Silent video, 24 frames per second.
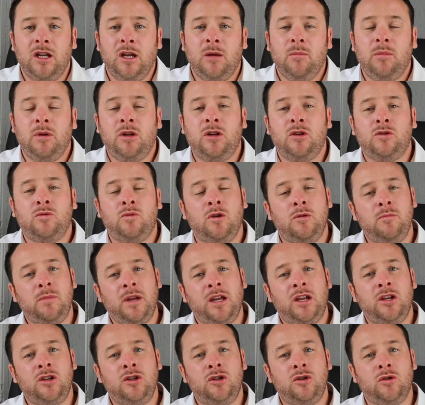because we're
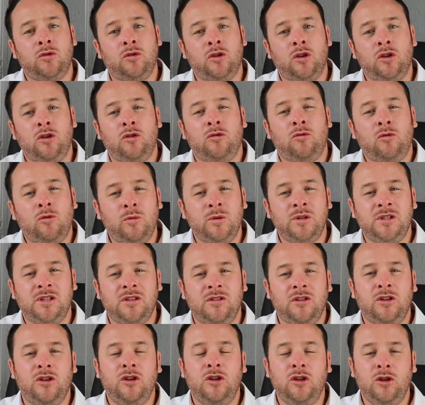making sure that you're always in
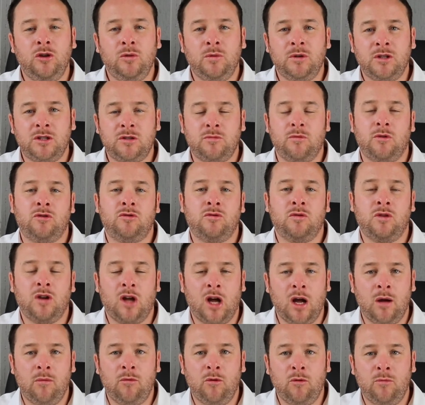the newest, most
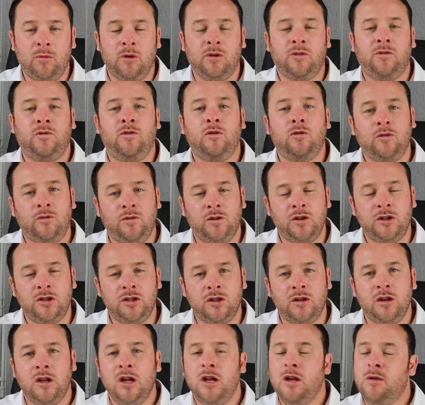reliable, most fuel
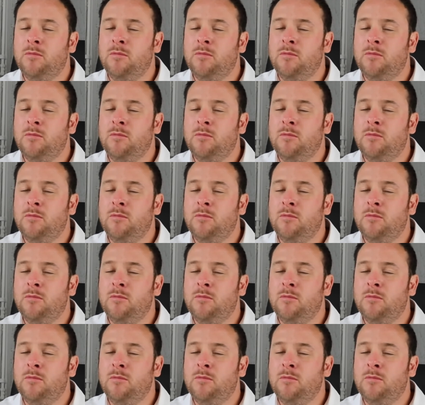efficient,